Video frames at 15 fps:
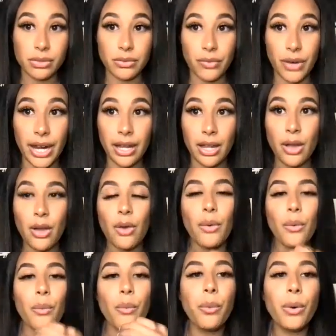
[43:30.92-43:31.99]
right?
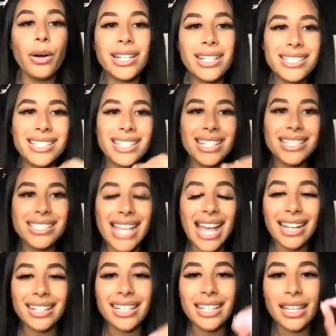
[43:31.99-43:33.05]
What is it
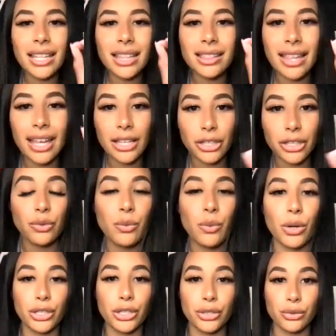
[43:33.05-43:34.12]
exactly that you
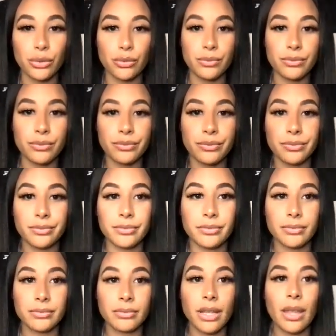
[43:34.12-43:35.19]
want to do?
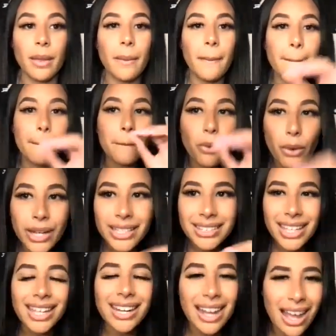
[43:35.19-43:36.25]
Point
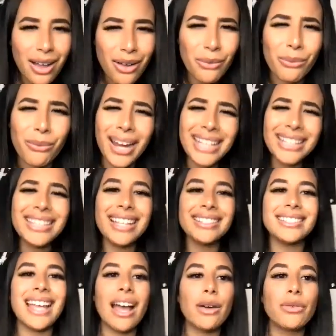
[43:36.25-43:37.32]
that out, write that
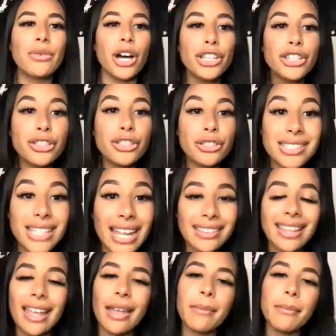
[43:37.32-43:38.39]
down, understand
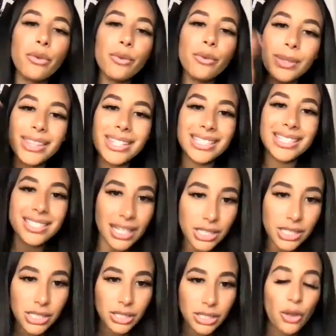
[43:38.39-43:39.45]
that, and move with
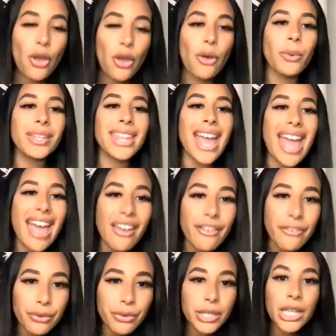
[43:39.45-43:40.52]
intention with
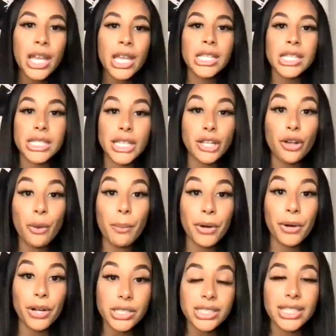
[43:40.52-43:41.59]
every single
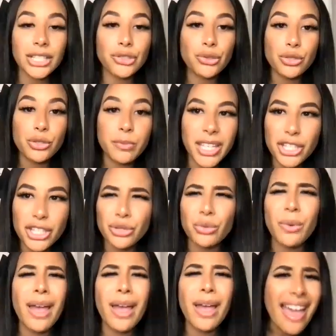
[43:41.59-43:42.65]
person that you speak
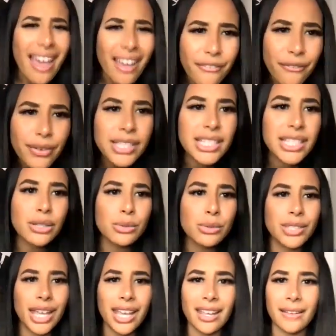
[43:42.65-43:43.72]
to every single
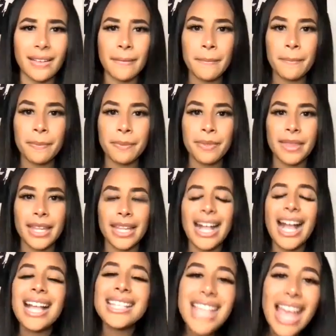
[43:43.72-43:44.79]
day.
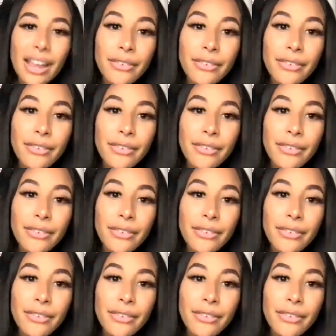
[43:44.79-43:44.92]
Guys,